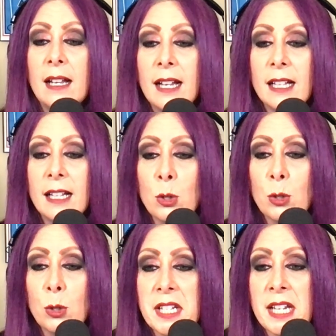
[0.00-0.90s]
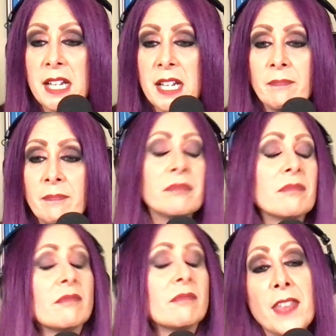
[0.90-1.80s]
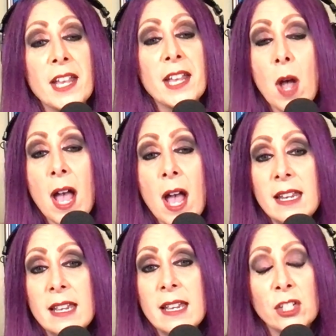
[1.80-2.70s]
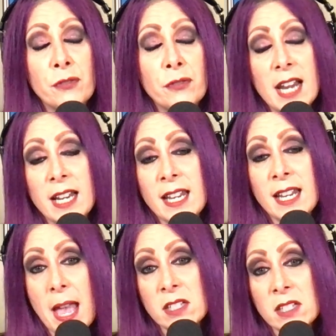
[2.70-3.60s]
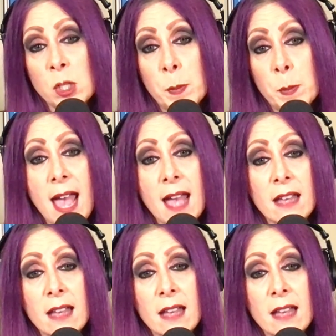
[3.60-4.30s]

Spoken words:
Hello, Christine. Yeah, that's why you've got to get a backstage pass.